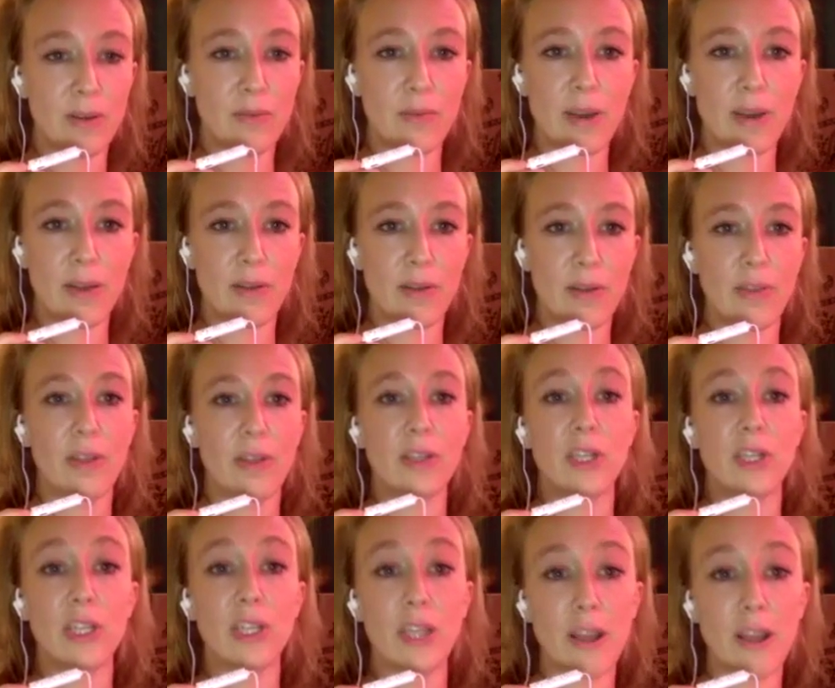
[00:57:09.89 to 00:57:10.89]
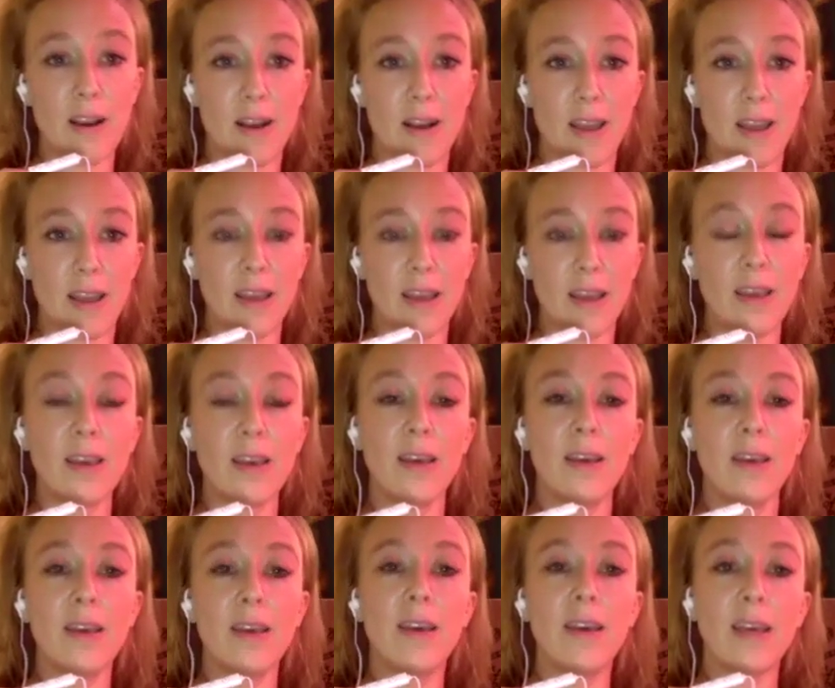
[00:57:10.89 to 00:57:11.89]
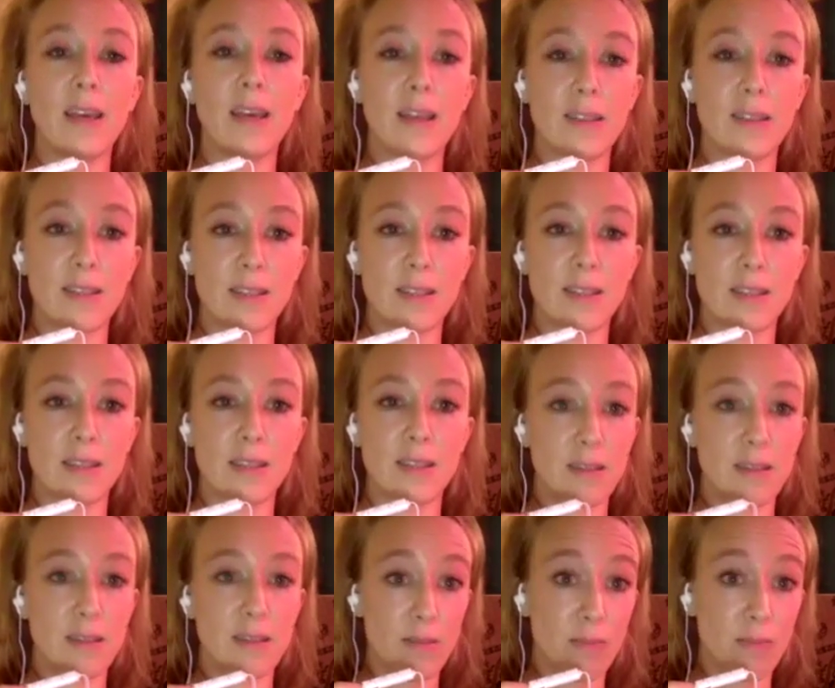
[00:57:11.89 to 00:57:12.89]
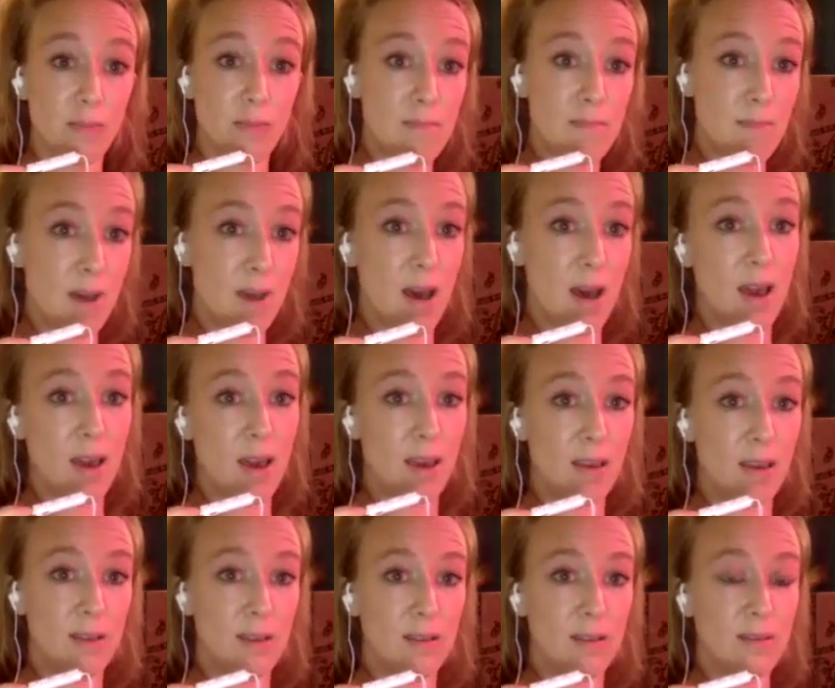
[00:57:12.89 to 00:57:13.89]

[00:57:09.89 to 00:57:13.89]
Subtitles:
Rather than sharing, it's my